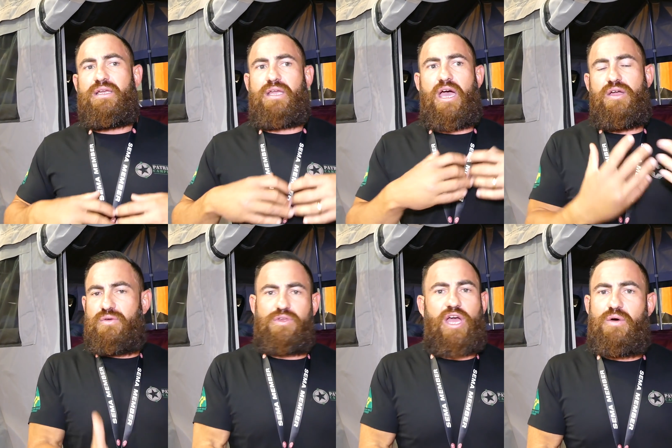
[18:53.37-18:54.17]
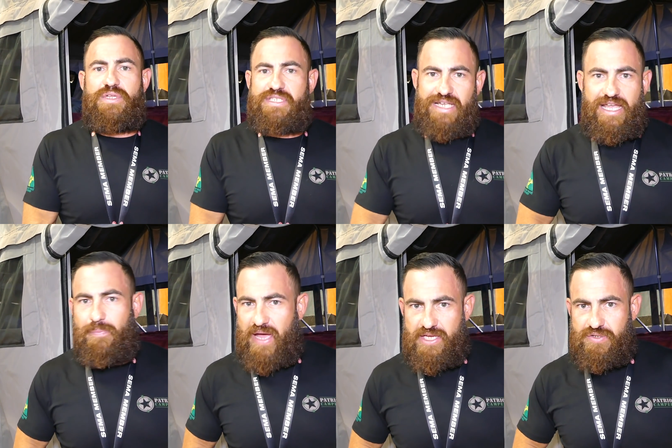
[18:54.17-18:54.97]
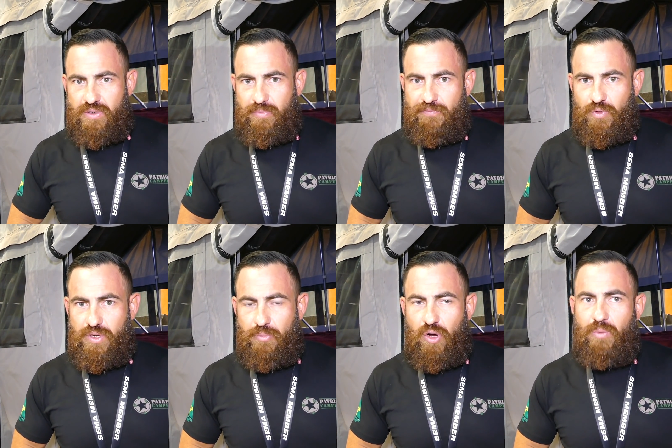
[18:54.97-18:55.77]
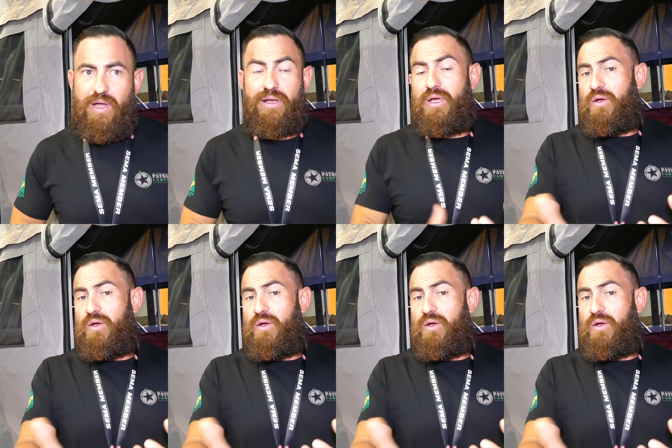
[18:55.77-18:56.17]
go and see a Patriot before you buy one.